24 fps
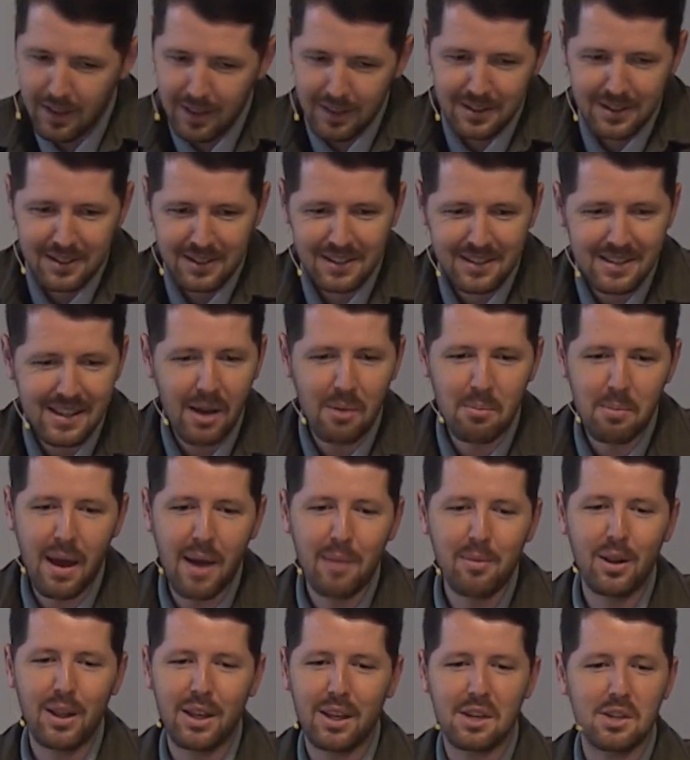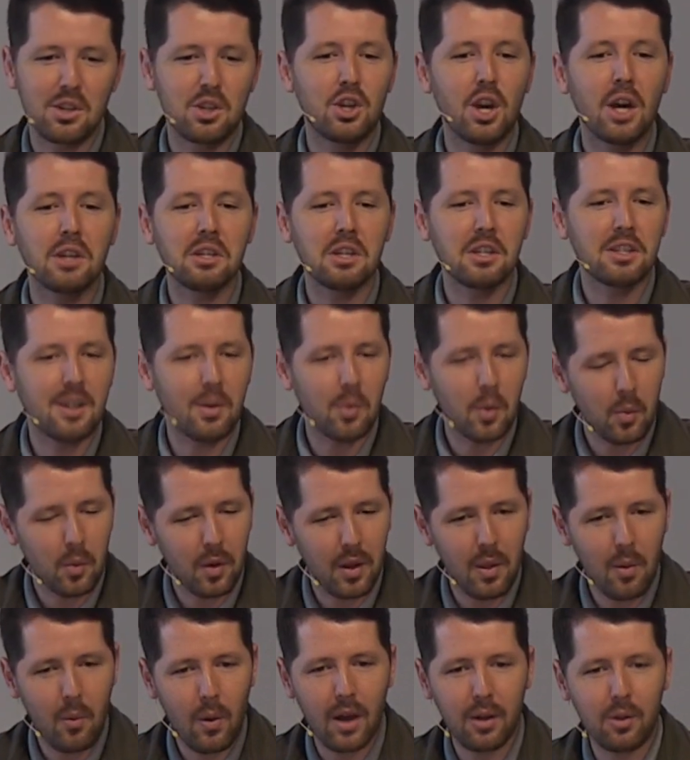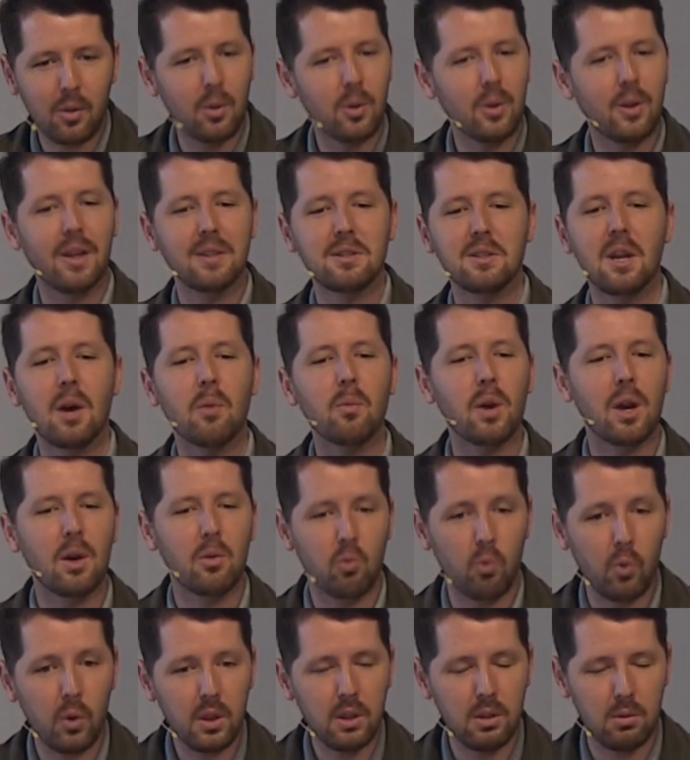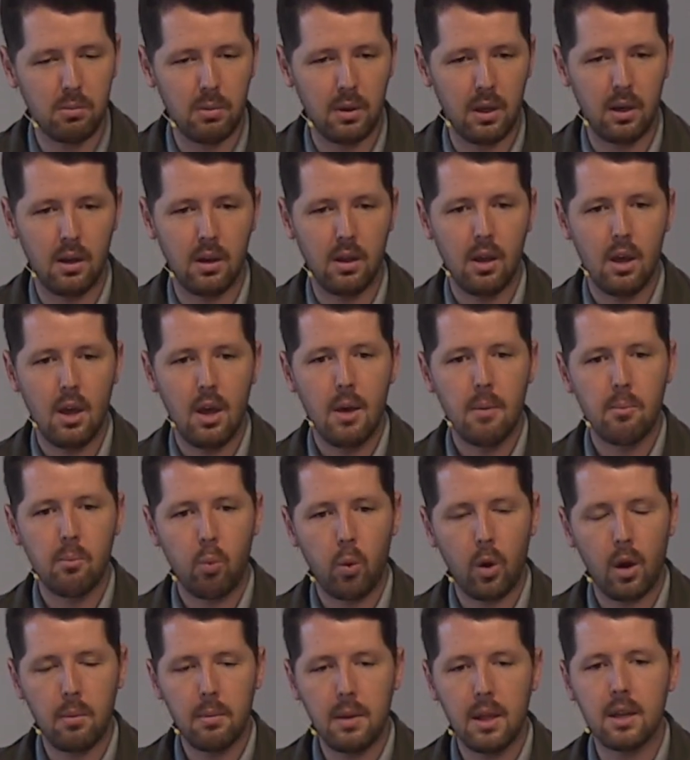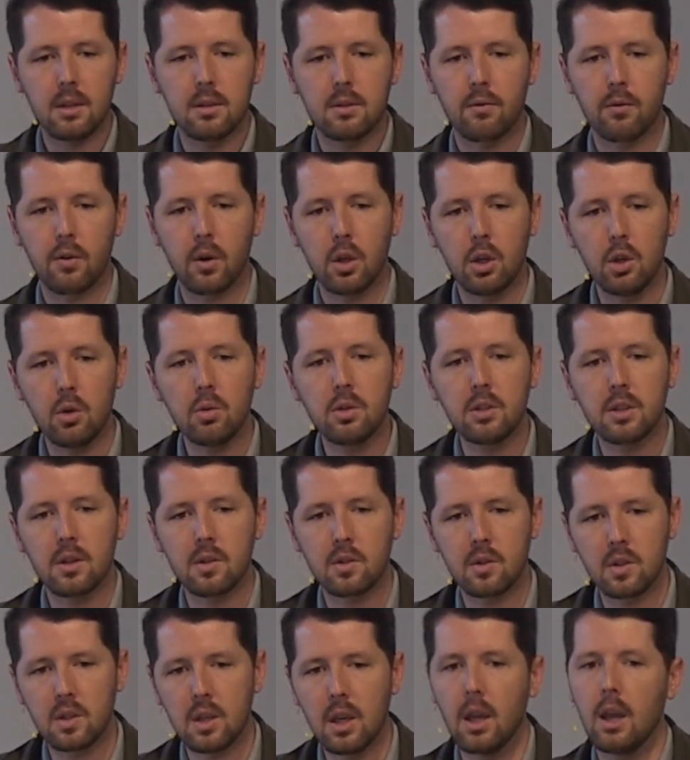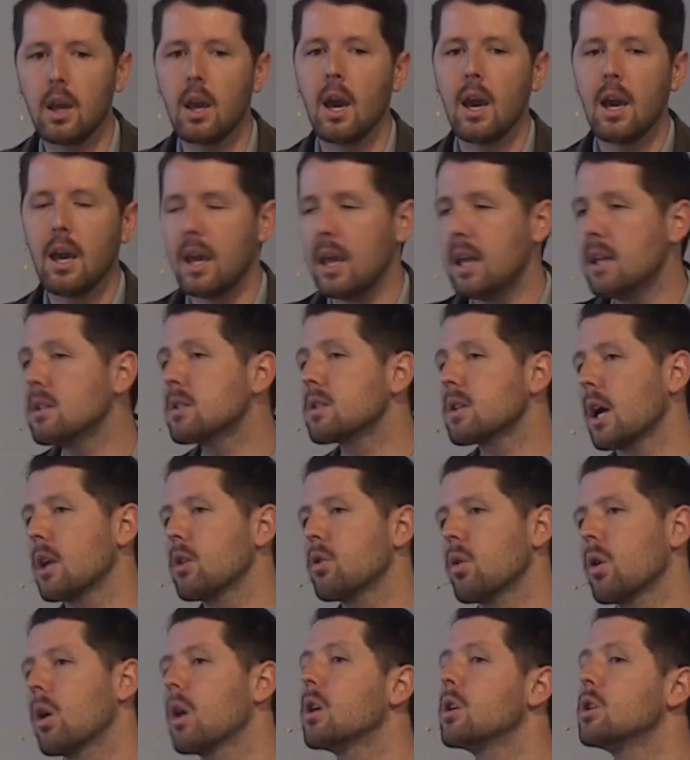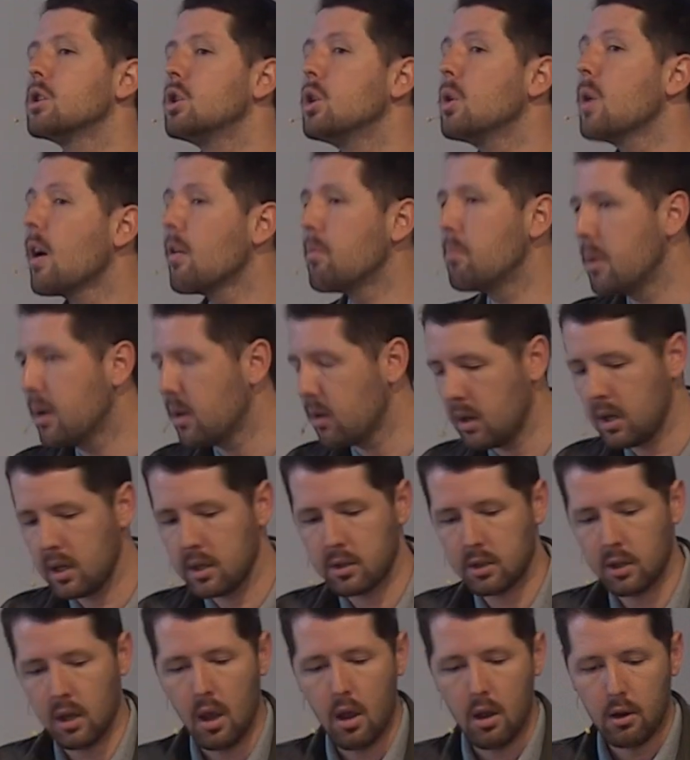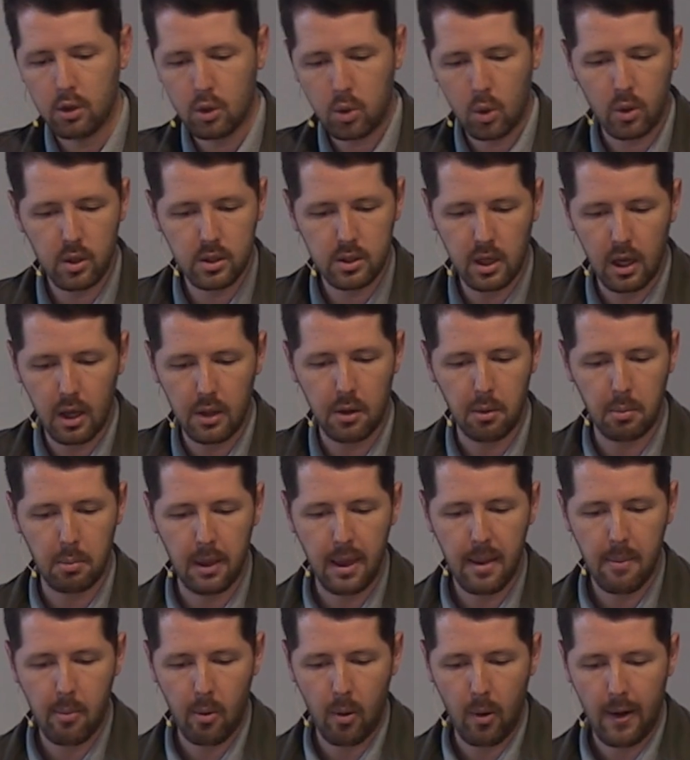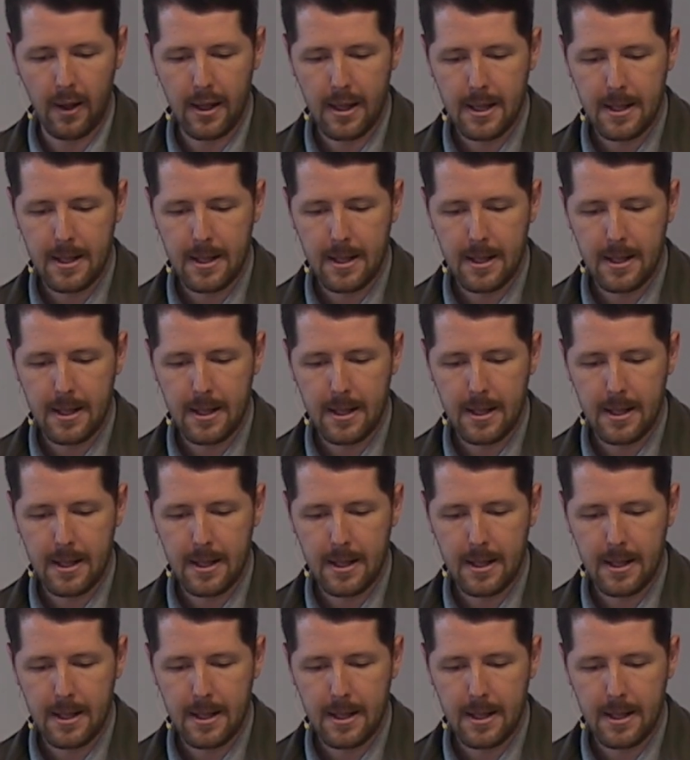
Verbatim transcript: it sound bad but like judging someone when they walk through that's not what i really mean what i mean is for you to see inside your heart do you have bitterness towards other people